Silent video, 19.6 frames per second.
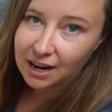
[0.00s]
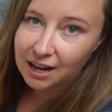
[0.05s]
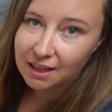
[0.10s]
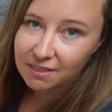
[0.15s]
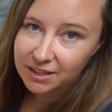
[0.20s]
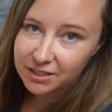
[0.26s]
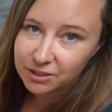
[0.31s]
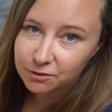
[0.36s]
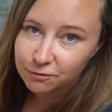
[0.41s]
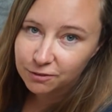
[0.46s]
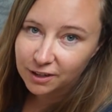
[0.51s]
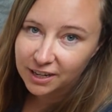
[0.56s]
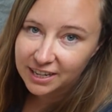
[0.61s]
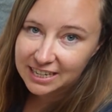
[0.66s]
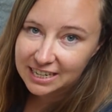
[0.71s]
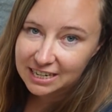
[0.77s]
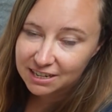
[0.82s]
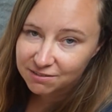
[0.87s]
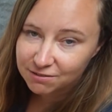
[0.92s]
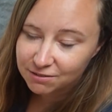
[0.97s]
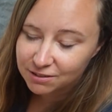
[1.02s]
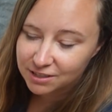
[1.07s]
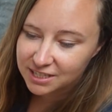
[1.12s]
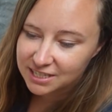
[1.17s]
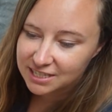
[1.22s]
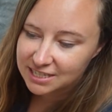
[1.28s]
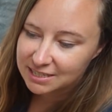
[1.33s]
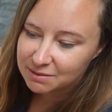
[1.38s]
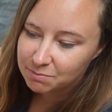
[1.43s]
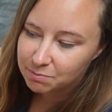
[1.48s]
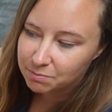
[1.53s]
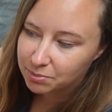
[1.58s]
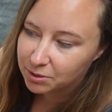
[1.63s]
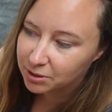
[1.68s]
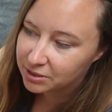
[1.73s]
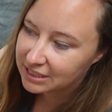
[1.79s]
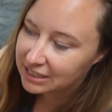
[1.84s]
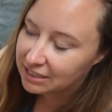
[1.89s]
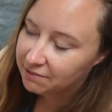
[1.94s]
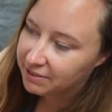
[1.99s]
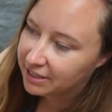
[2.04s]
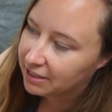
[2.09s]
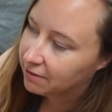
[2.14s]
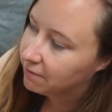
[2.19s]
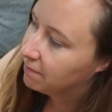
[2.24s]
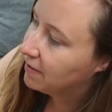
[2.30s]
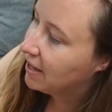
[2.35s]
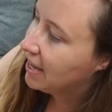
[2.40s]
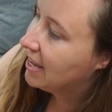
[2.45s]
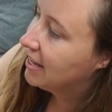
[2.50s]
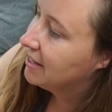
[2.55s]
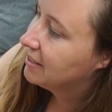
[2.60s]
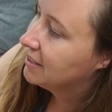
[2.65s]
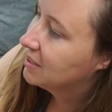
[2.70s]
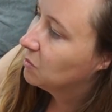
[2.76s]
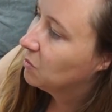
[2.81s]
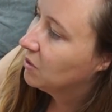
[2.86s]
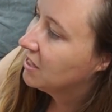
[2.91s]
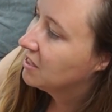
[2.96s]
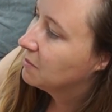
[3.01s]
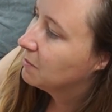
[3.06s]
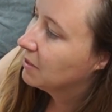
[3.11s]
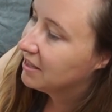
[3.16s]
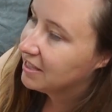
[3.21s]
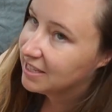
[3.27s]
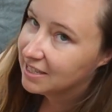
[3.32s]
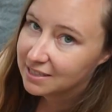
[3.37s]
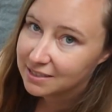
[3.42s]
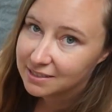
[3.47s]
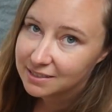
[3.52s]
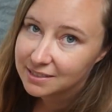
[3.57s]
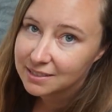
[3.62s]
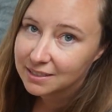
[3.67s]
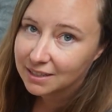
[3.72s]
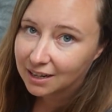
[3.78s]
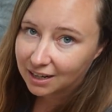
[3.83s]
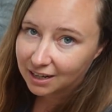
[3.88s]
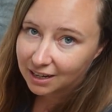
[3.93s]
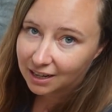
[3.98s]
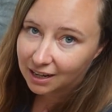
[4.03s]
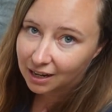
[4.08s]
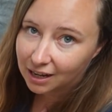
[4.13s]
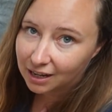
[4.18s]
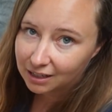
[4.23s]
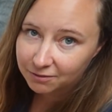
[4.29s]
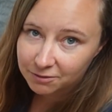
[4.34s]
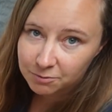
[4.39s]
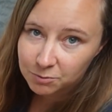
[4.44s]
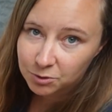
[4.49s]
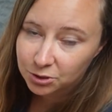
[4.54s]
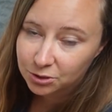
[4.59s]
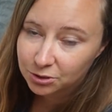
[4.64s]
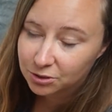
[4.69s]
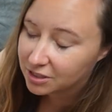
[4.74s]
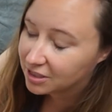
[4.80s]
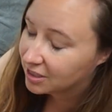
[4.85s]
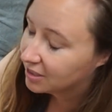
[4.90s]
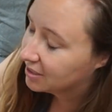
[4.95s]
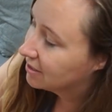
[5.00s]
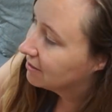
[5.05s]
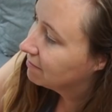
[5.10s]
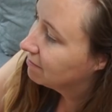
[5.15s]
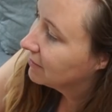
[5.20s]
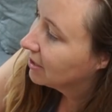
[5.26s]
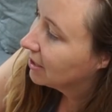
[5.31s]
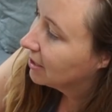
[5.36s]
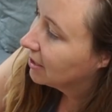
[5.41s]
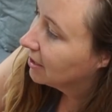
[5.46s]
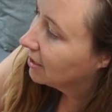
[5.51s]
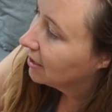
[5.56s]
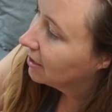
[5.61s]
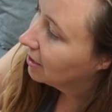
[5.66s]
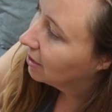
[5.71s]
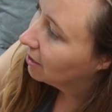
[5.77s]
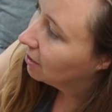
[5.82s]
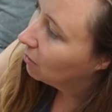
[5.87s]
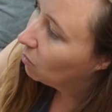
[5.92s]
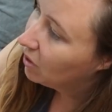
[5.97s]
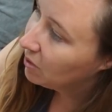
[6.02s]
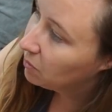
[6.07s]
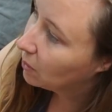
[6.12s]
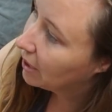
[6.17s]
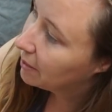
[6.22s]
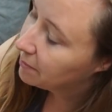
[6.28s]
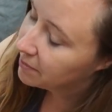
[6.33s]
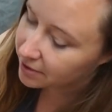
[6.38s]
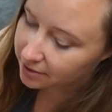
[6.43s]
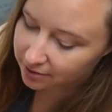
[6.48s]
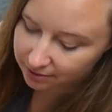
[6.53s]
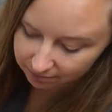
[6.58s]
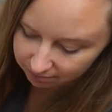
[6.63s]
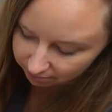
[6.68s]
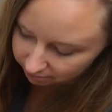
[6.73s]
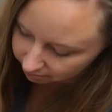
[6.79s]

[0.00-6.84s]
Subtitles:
And then you'll find every person living in a van swears by these. I love them too. They're just wet wipes.